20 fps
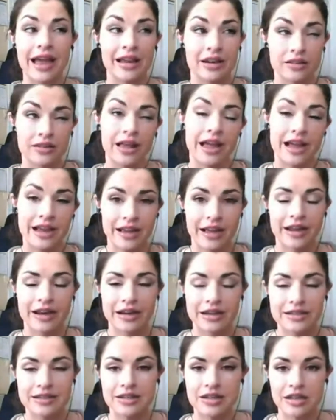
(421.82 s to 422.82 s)
and like
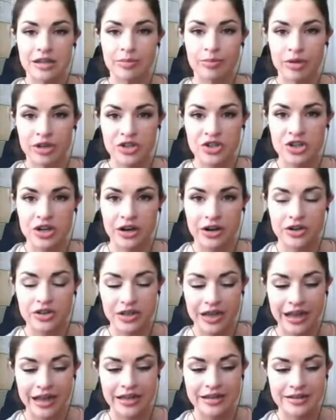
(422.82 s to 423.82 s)
NXT,
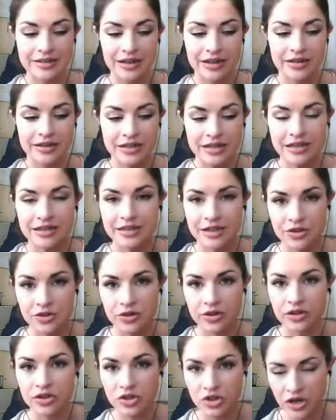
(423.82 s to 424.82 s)
BitShares has a
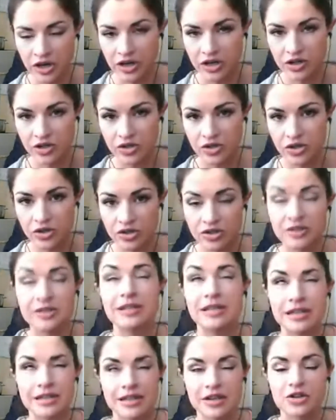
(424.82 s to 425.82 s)
decentralized exchange,
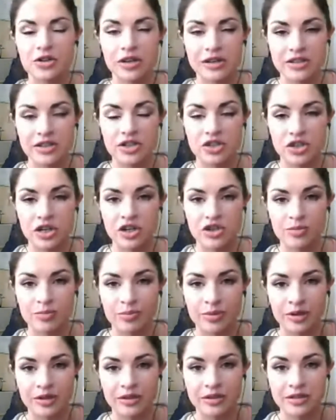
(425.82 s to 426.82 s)
decentralized exchange
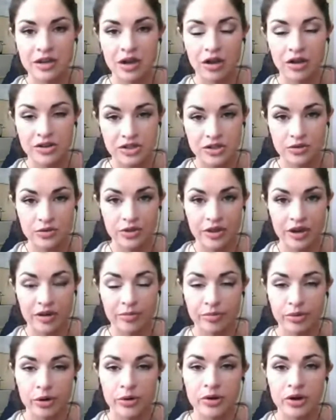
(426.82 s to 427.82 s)
built onto
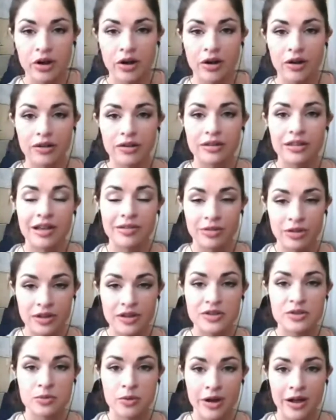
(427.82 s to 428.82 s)
their protocol
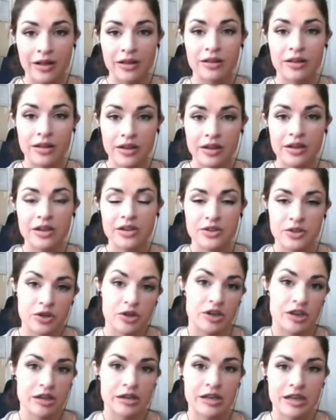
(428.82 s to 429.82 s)
level as well. So
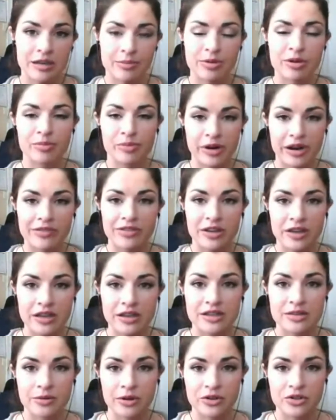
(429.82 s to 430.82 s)
you can keep your private
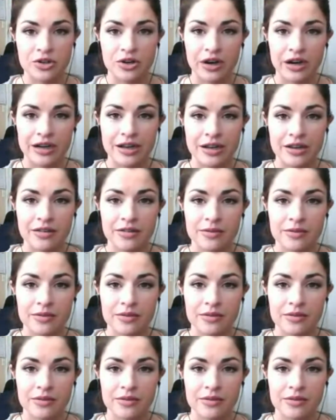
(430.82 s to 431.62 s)
keys while trading.